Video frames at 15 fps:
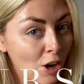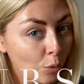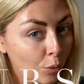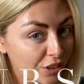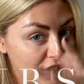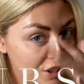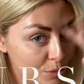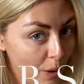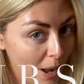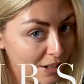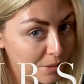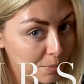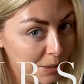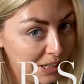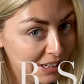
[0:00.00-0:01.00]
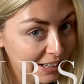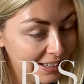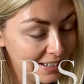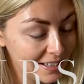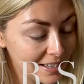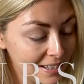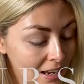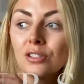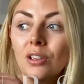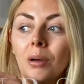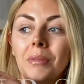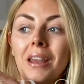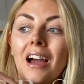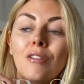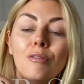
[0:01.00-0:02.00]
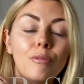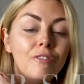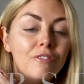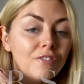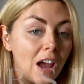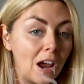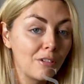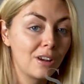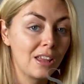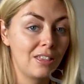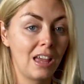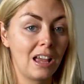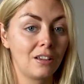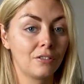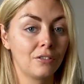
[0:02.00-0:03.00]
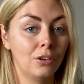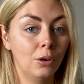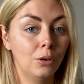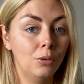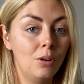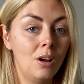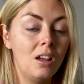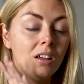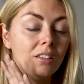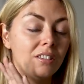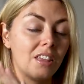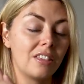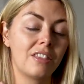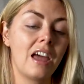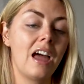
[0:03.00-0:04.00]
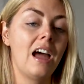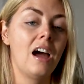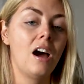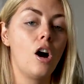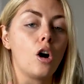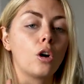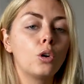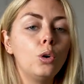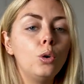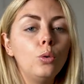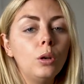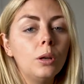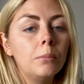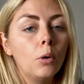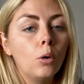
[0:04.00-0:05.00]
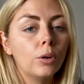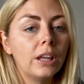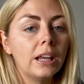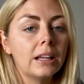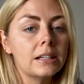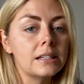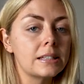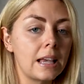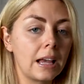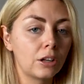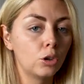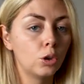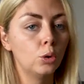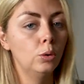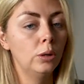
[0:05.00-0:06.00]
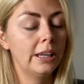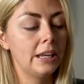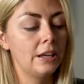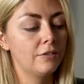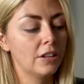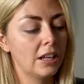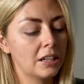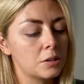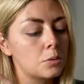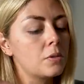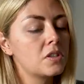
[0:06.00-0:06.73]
with the sweat beadlets. So I'm now very thankful that there are cooler mornings and cooler evenings.